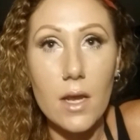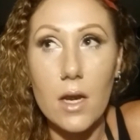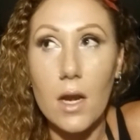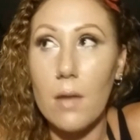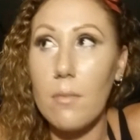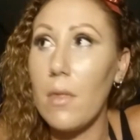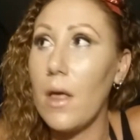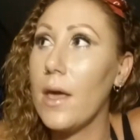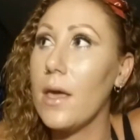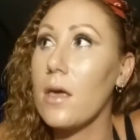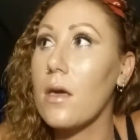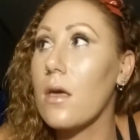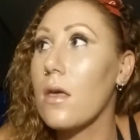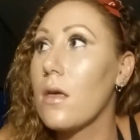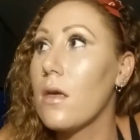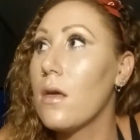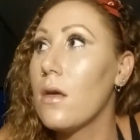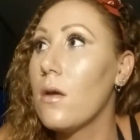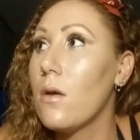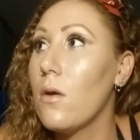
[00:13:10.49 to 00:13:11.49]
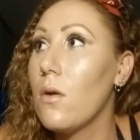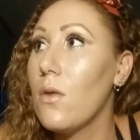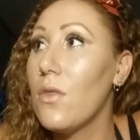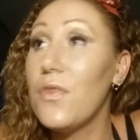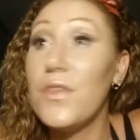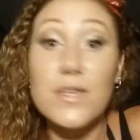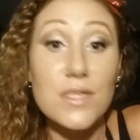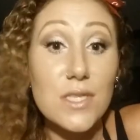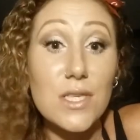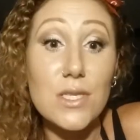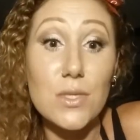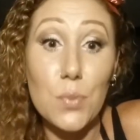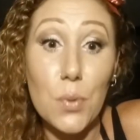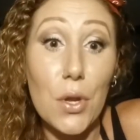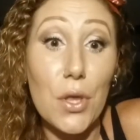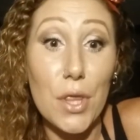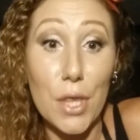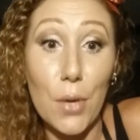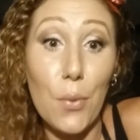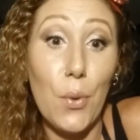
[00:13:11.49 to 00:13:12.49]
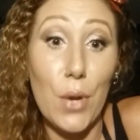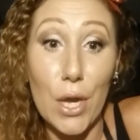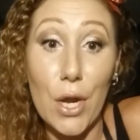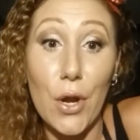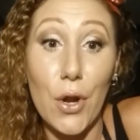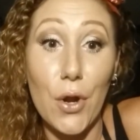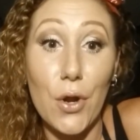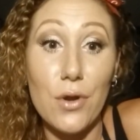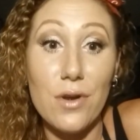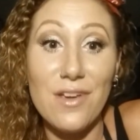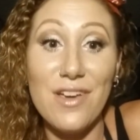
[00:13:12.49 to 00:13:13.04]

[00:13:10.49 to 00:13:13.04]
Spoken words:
and I'm like, this is really weird.